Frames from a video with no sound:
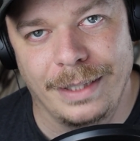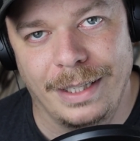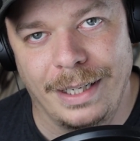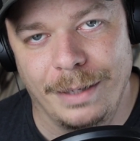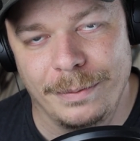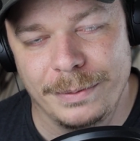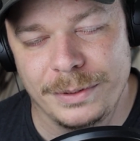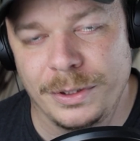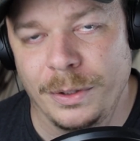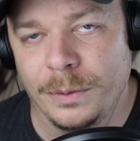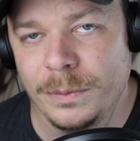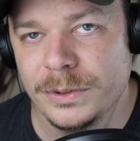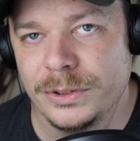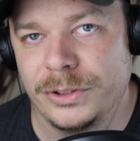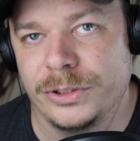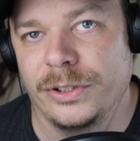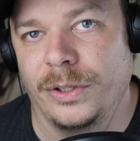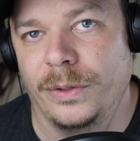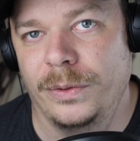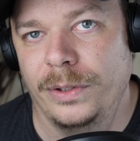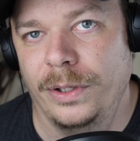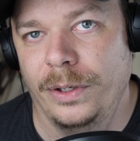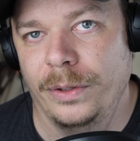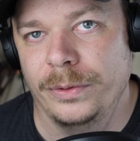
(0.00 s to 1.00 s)
I was going
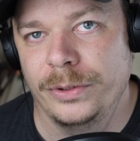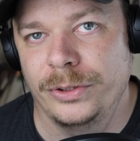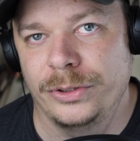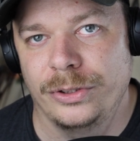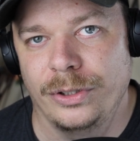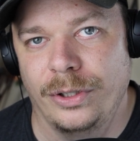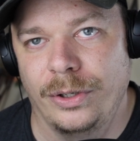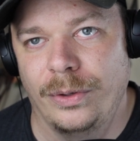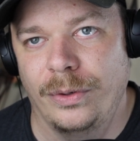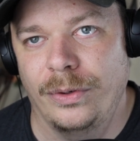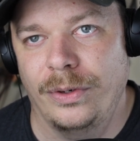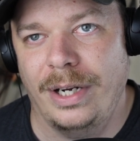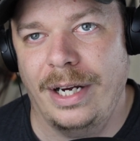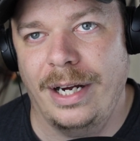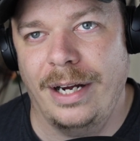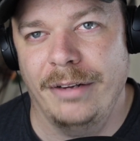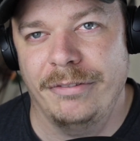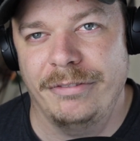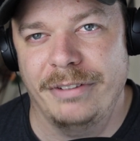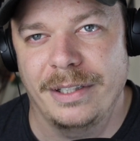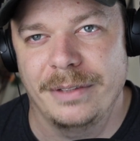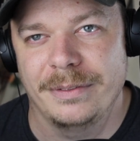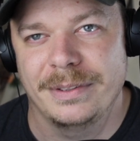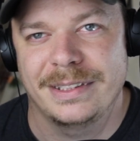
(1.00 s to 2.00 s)
solo, so
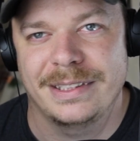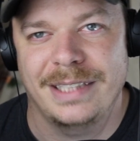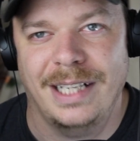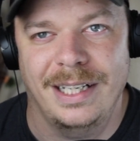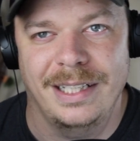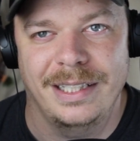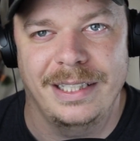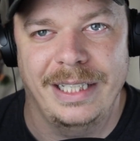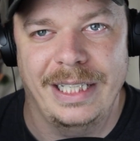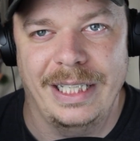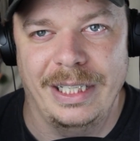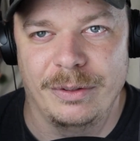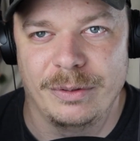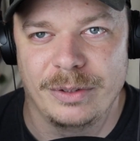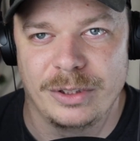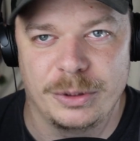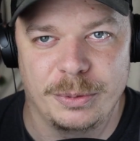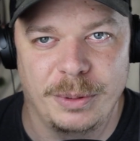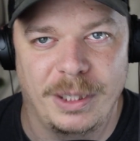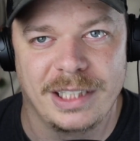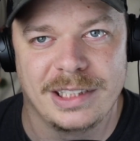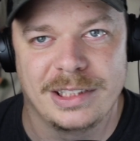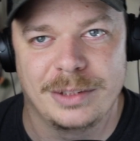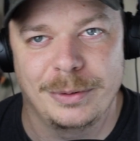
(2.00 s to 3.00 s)
I felt it was kind of
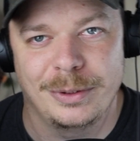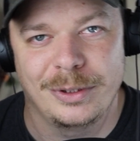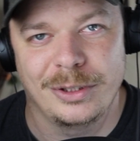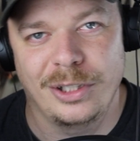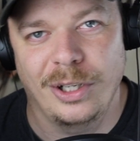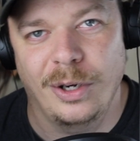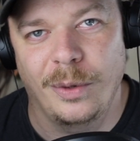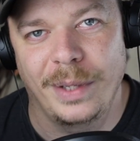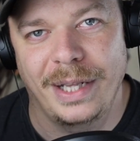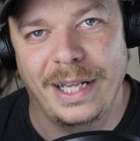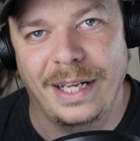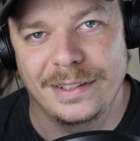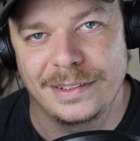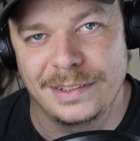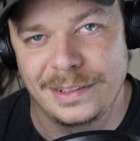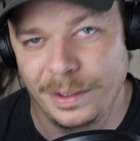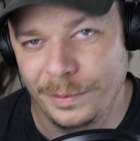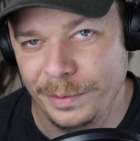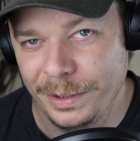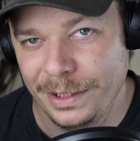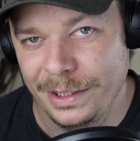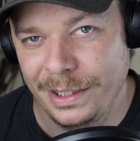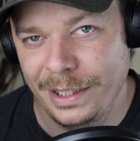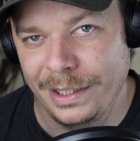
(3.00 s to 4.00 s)
irresponsible to go without
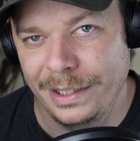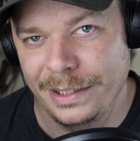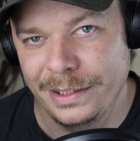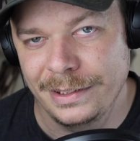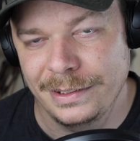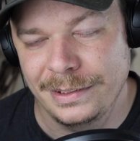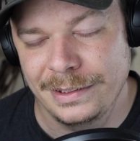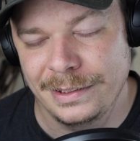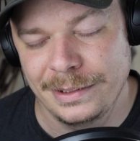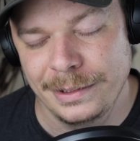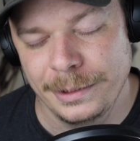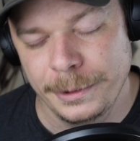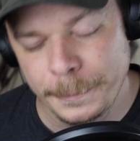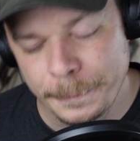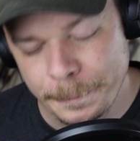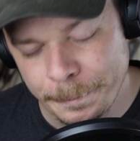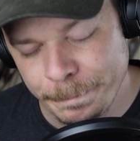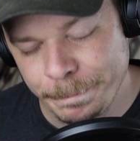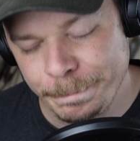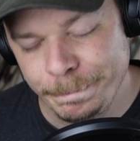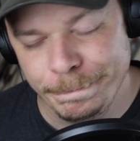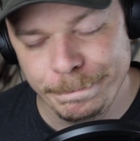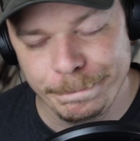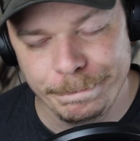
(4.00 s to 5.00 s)
something like this.
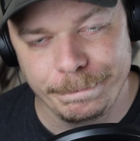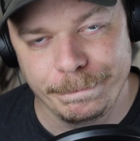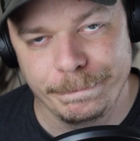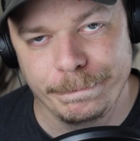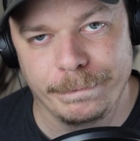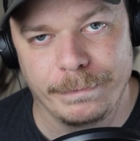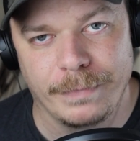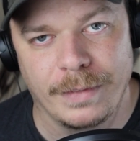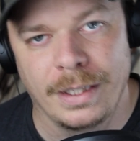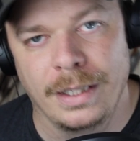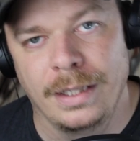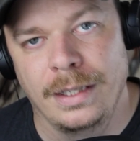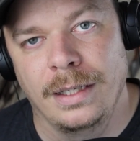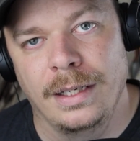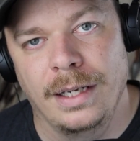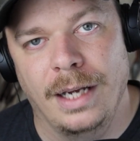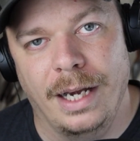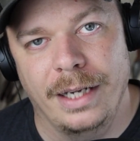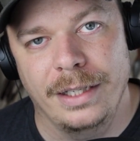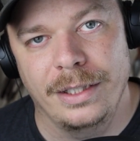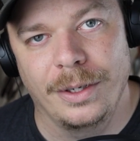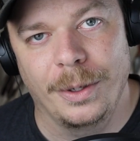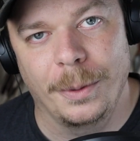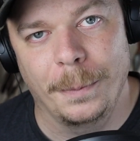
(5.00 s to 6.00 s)

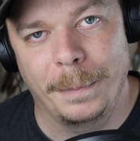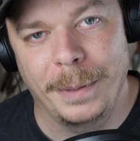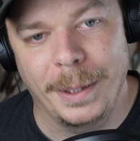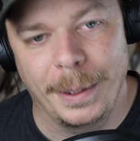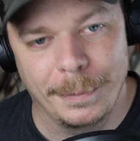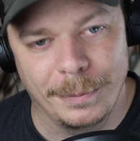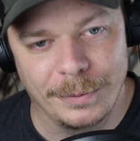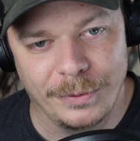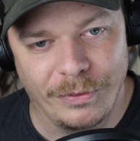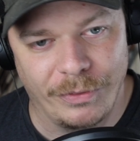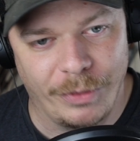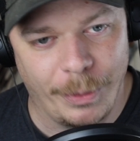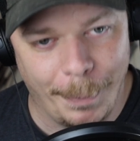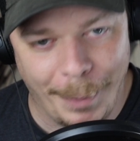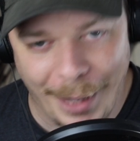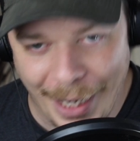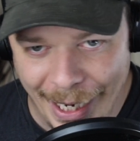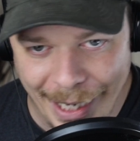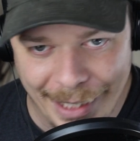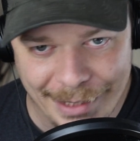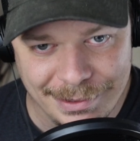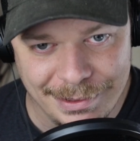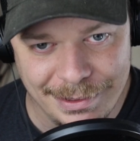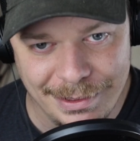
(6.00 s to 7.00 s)
I know people of the
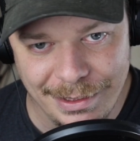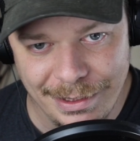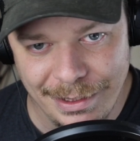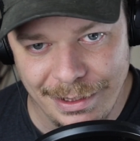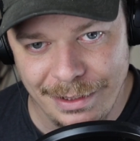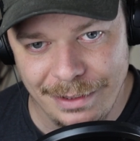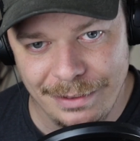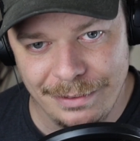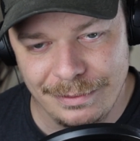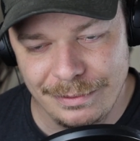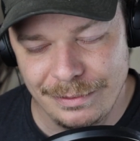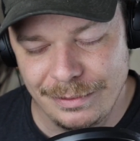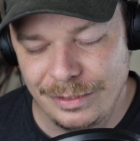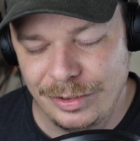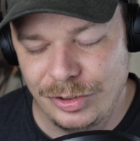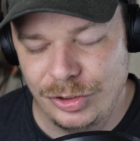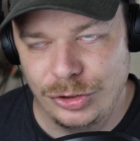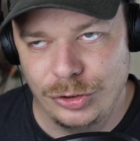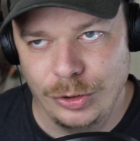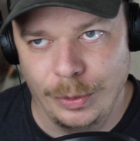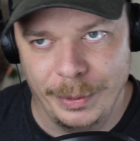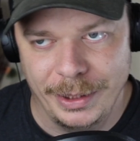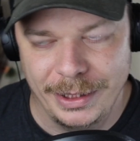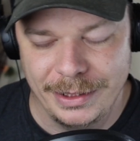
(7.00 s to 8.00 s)
past did it
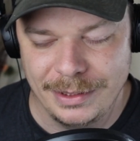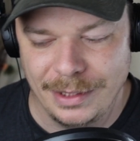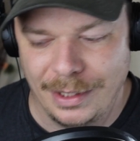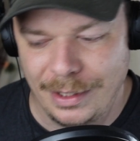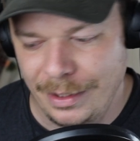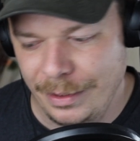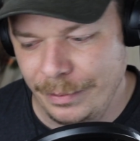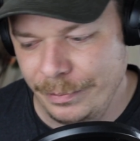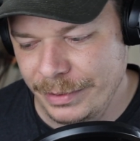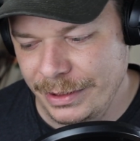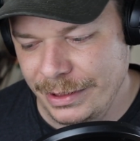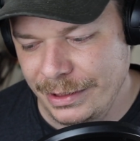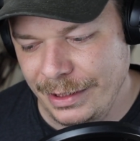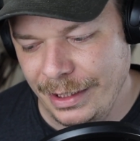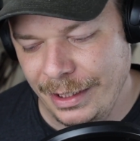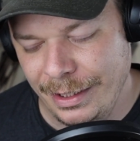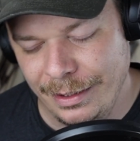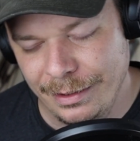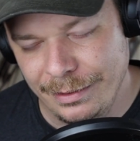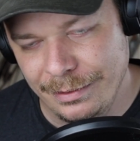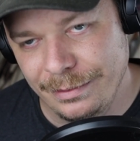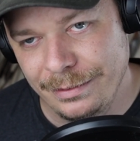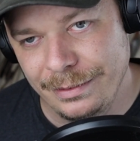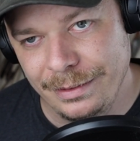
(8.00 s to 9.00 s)
so many times,
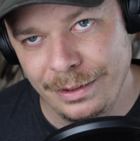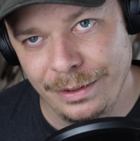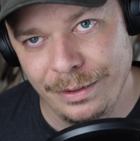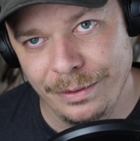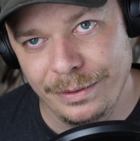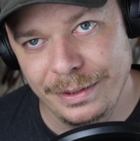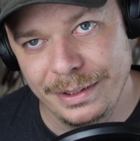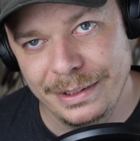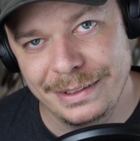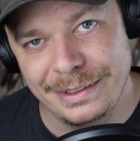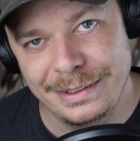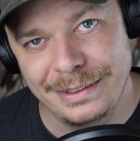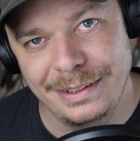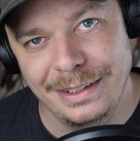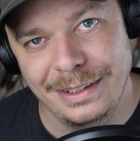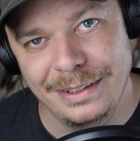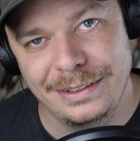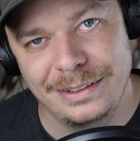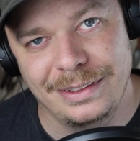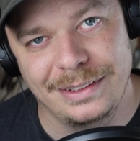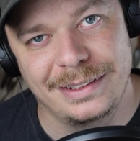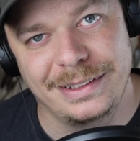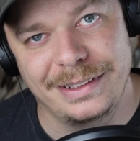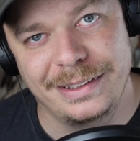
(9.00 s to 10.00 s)
and
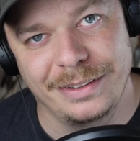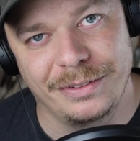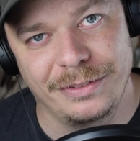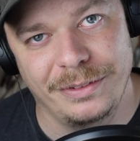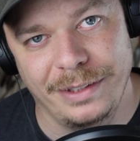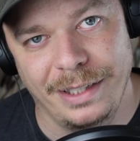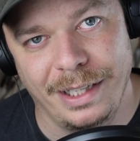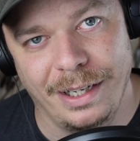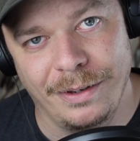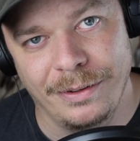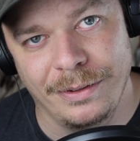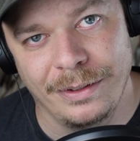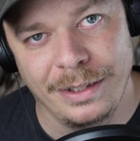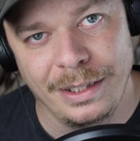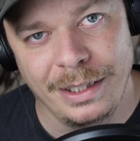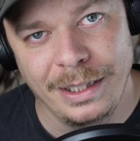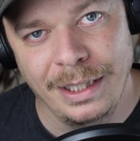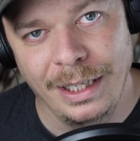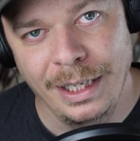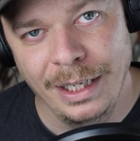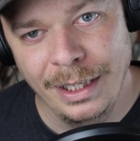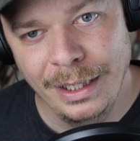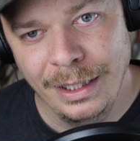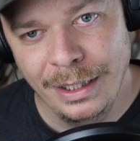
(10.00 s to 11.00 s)
it's just different now.
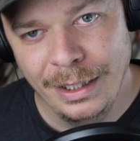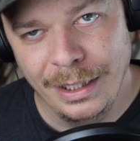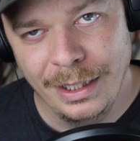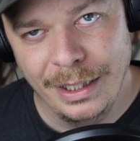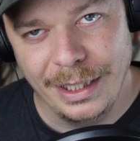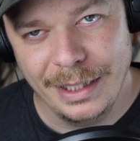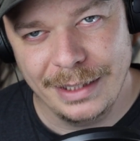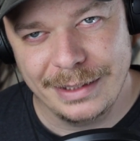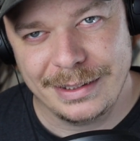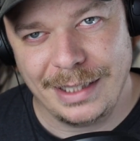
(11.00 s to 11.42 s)
It's